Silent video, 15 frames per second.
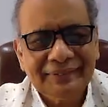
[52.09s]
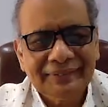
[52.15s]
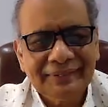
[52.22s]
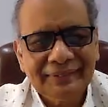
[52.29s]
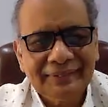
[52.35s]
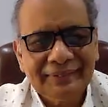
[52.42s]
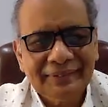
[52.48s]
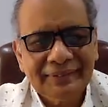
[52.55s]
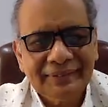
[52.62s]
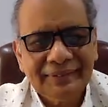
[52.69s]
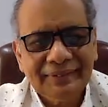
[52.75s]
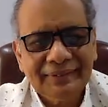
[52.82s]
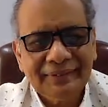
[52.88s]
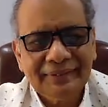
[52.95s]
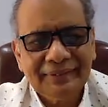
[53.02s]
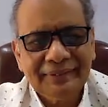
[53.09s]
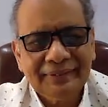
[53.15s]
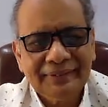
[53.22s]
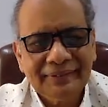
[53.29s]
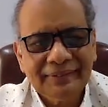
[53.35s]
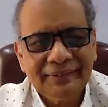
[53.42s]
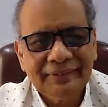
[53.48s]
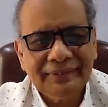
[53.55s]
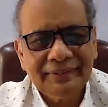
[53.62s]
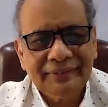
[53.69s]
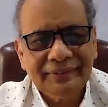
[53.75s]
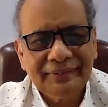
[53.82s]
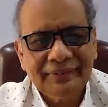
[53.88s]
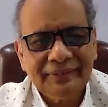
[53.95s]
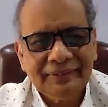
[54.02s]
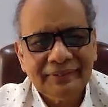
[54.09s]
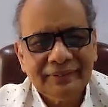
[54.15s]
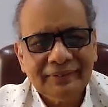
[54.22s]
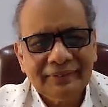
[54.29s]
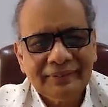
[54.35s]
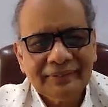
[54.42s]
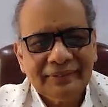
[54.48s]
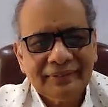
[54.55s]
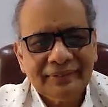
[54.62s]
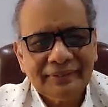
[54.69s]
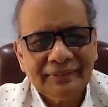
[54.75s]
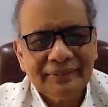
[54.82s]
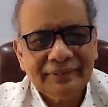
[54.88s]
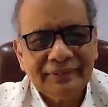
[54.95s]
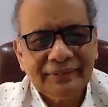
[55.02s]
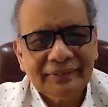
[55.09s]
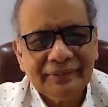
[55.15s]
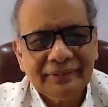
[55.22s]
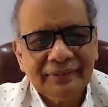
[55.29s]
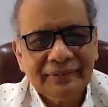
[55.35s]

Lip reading: [no speech]